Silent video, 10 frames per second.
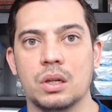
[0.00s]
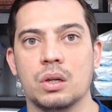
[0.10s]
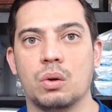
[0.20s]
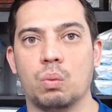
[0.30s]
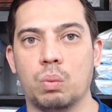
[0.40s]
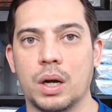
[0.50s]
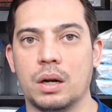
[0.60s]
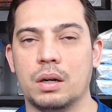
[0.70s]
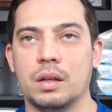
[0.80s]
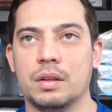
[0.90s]

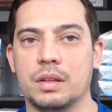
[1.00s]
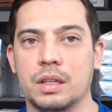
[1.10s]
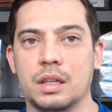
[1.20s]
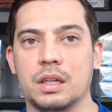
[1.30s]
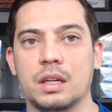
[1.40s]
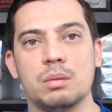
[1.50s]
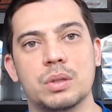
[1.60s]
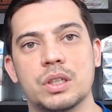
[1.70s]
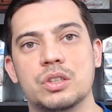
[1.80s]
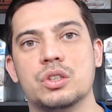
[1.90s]
where the
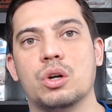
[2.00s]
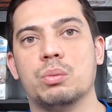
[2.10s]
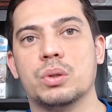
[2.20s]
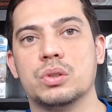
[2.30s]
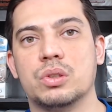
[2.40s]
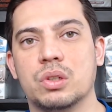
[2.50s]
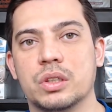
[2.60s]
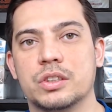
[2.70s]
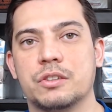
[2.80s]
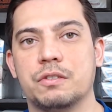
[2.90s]
image almost
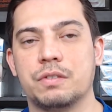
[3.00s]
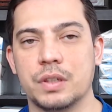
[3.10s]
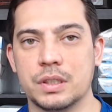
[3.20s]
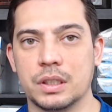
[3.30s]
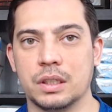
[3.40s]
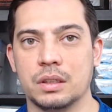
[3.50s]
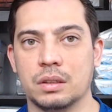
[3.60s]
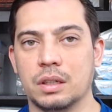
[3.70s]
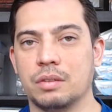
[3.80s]
looks fuzzy, like